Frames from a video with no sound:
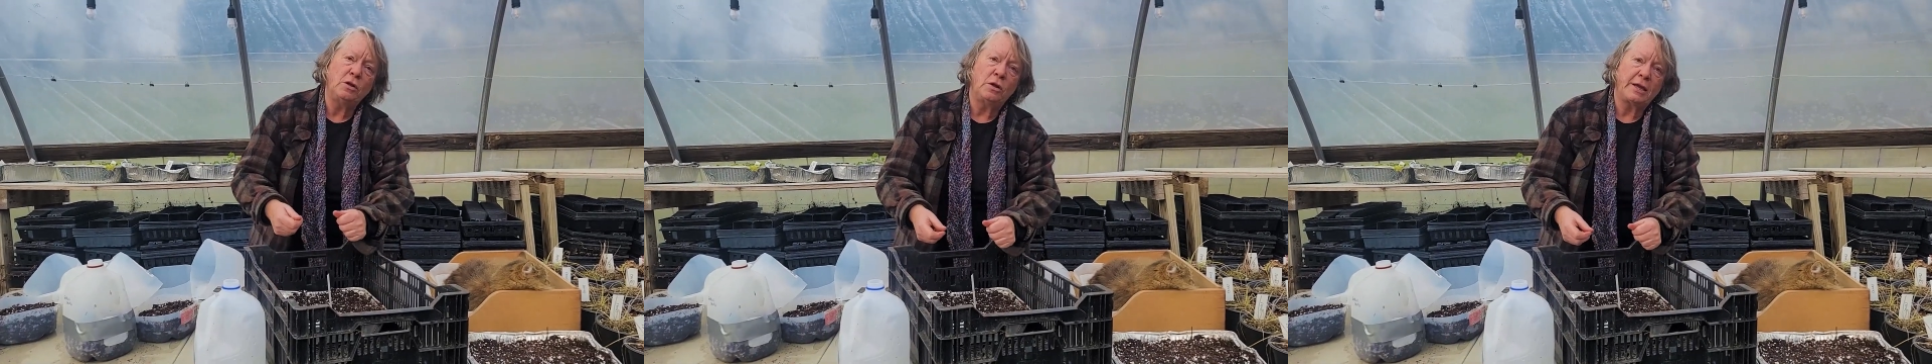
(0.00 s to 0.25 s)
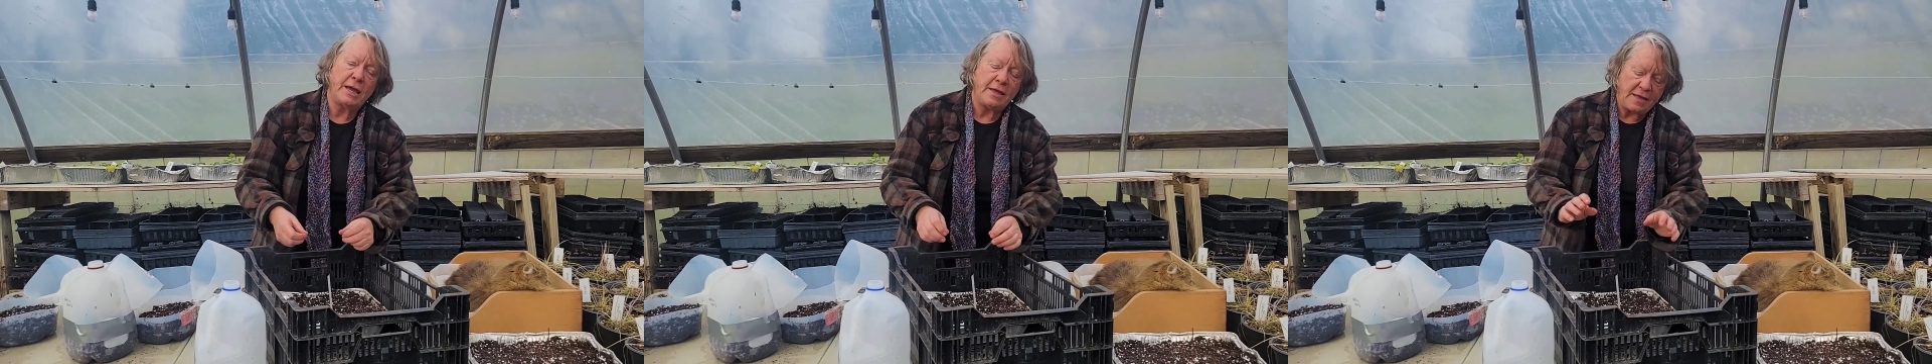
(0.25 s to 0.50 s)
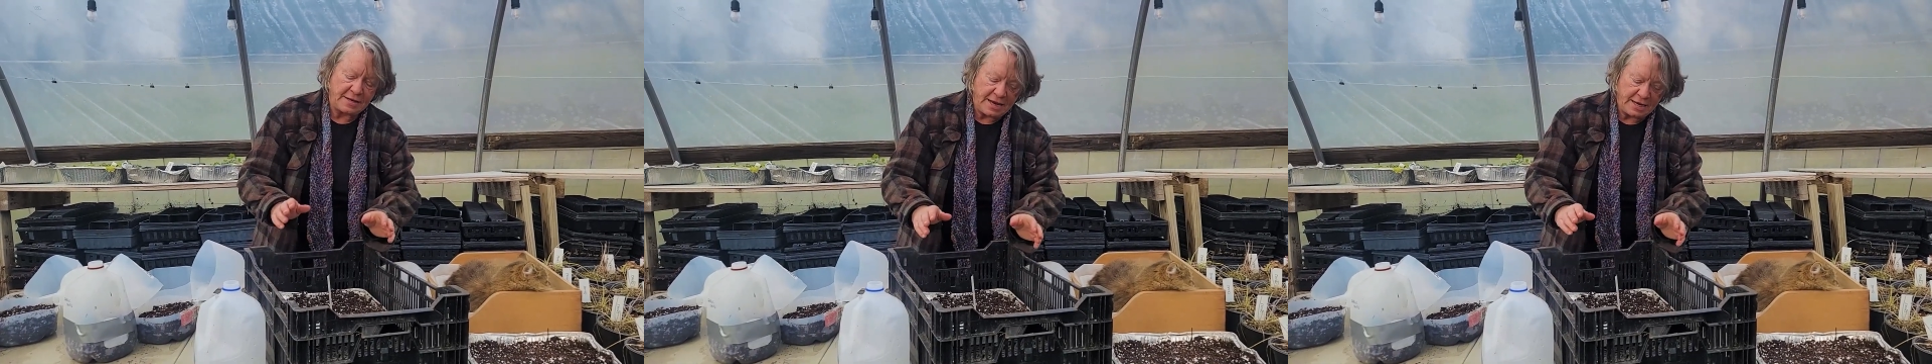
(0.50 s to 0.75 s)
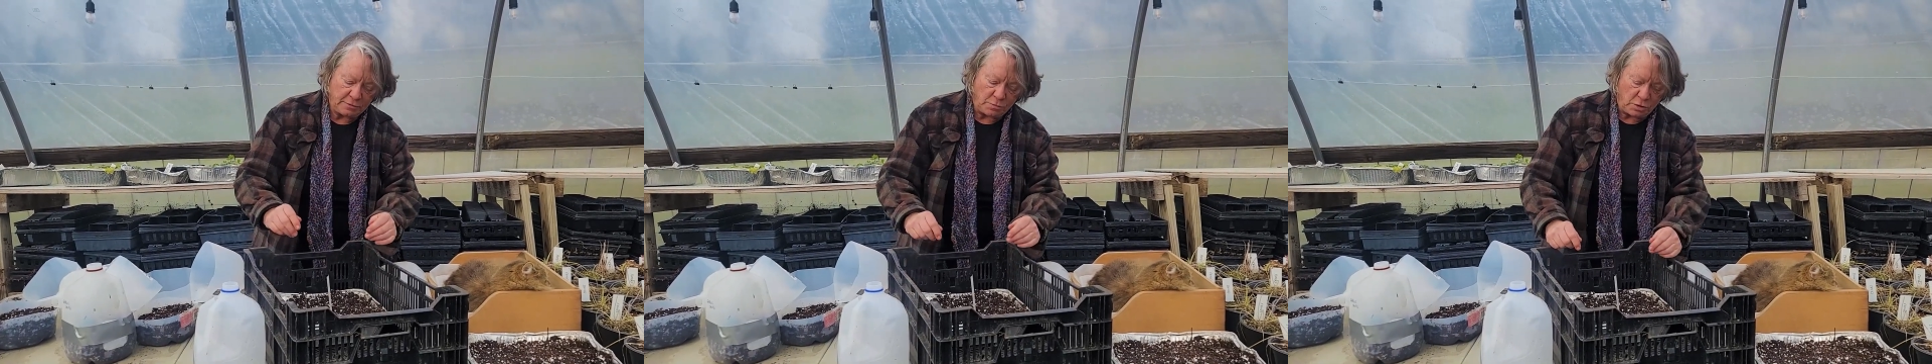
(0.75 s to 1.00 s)
That takes more
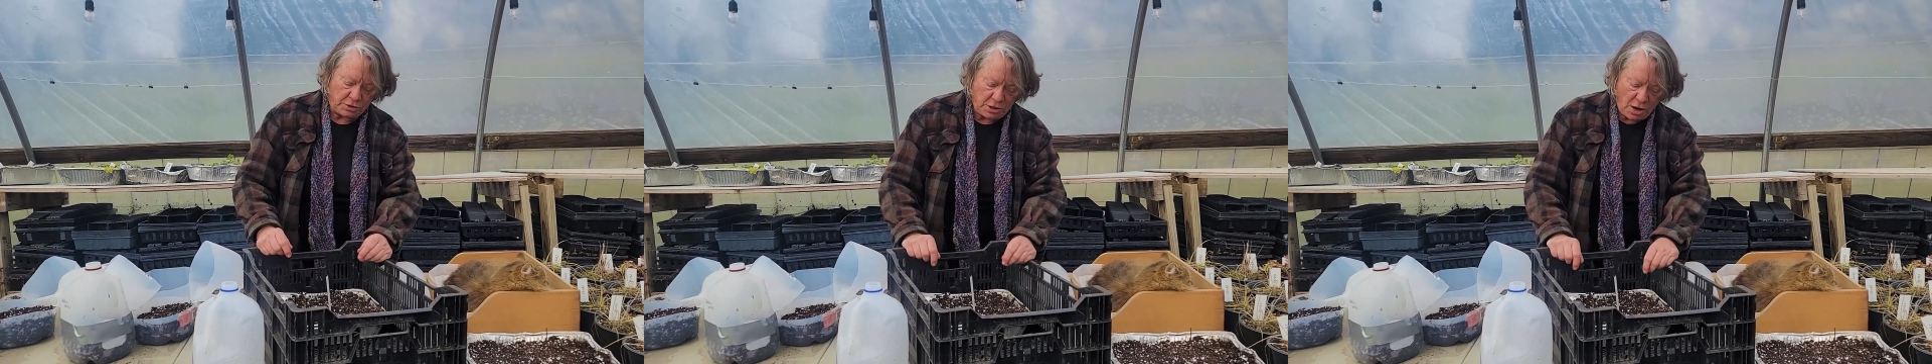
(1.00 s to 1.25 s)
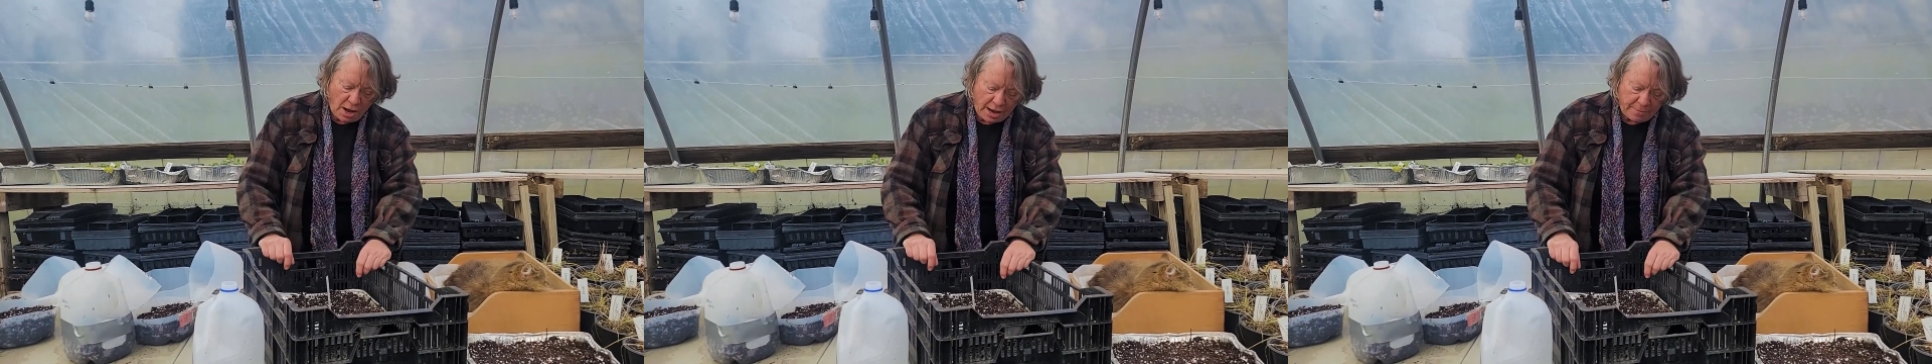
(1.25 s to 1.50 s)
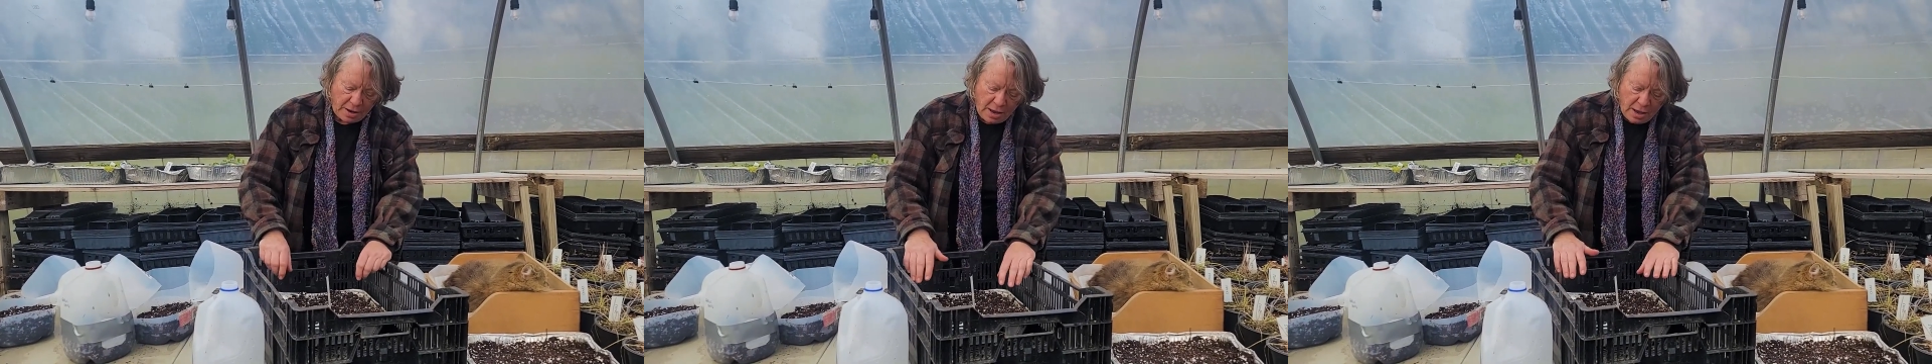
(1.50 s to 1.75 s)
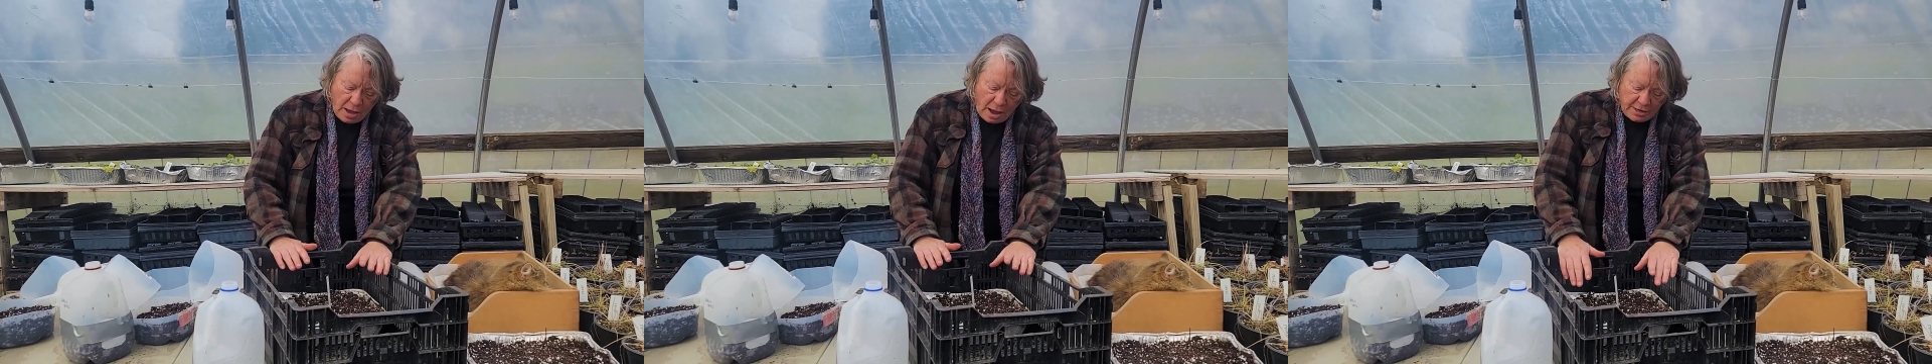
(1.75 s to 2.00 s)
time. I
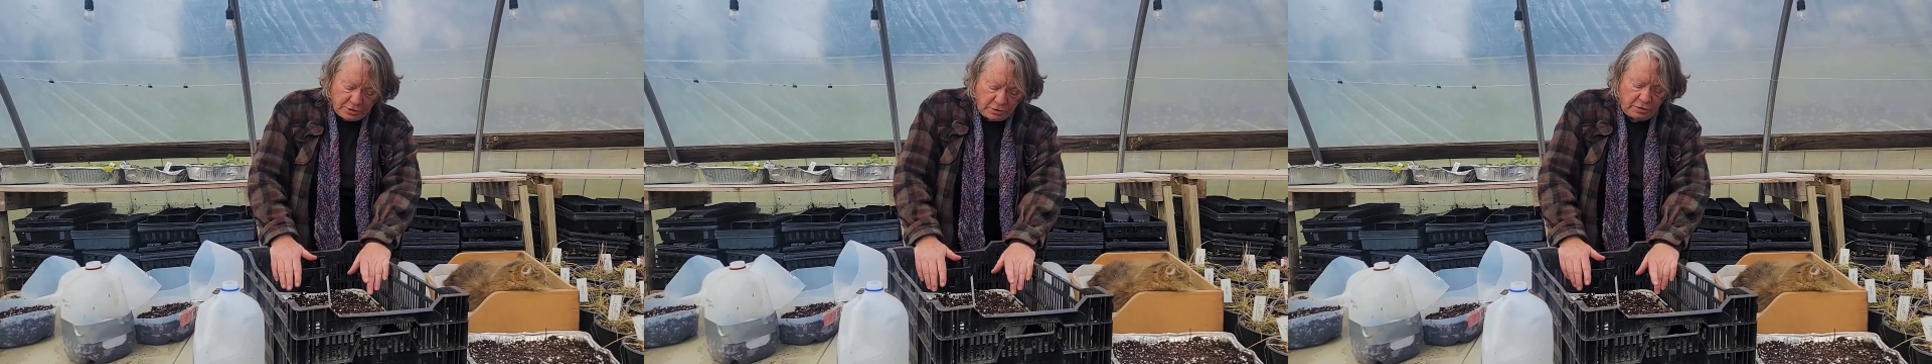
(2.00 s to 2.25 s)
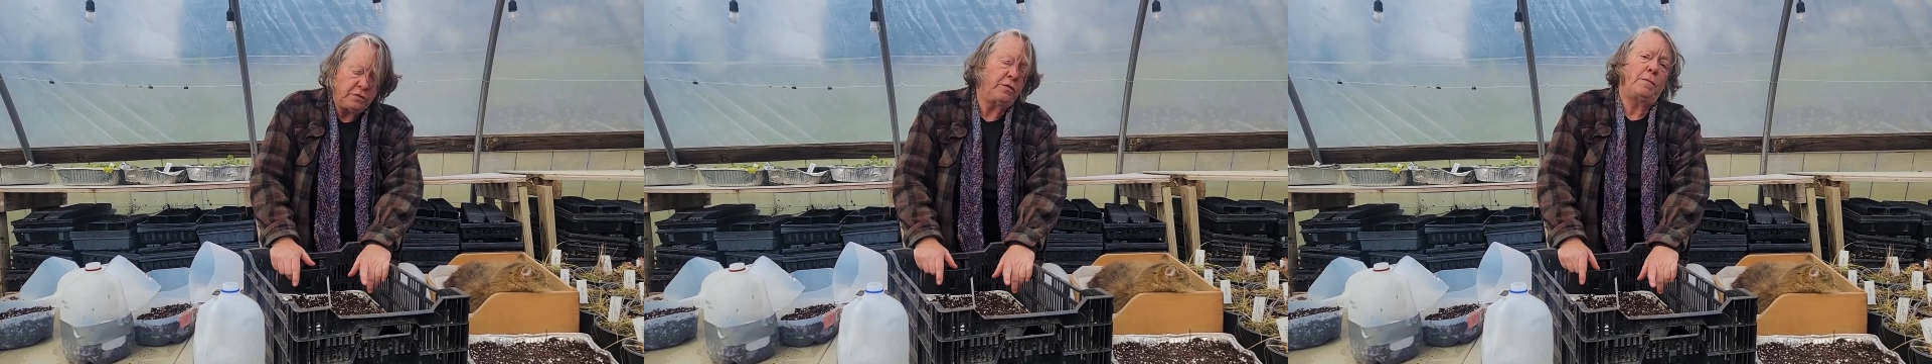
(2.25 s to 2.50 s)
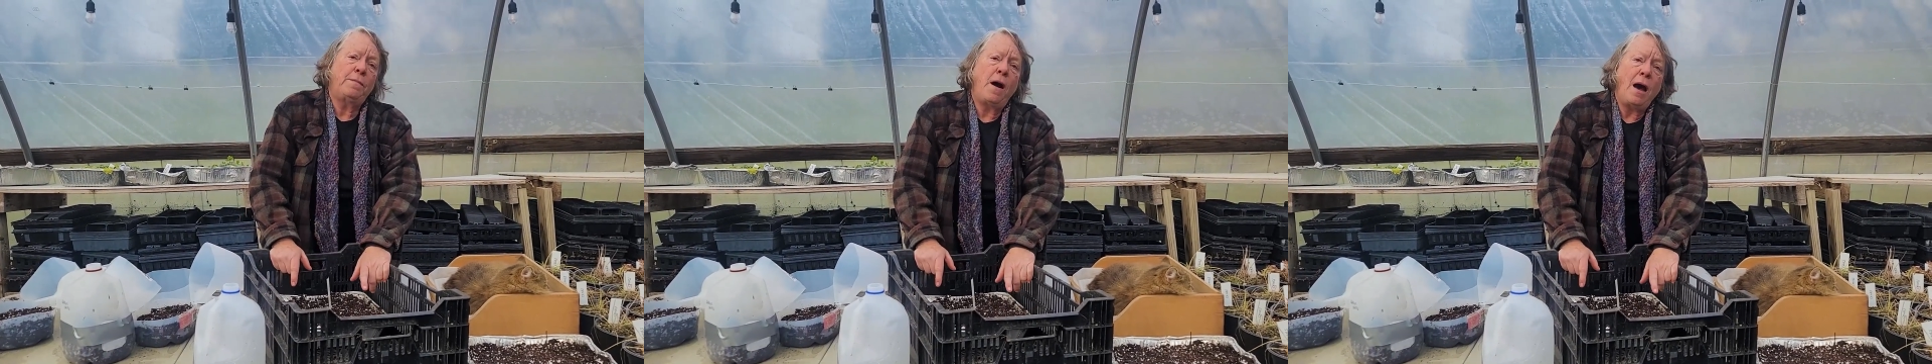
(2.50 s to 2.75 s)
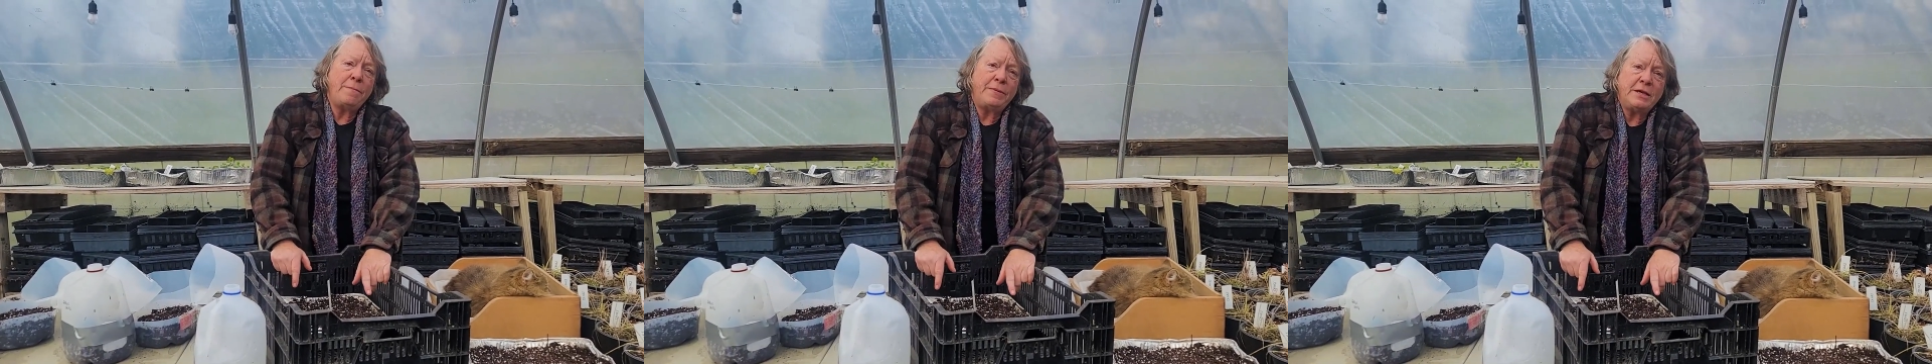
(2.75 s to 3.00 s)
do this for
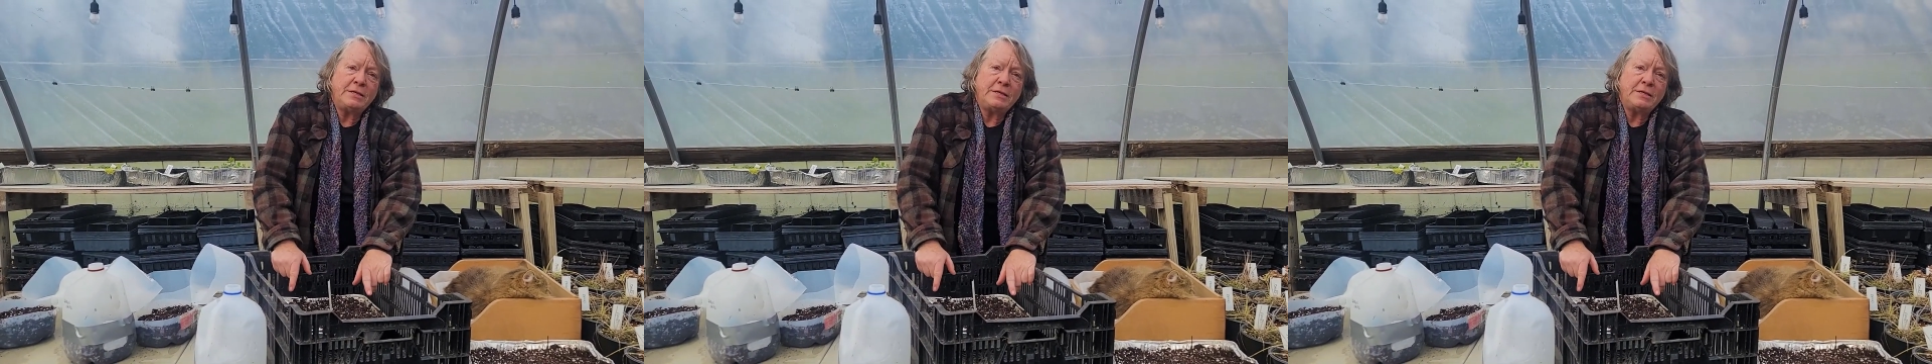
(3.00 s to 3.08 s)
poppies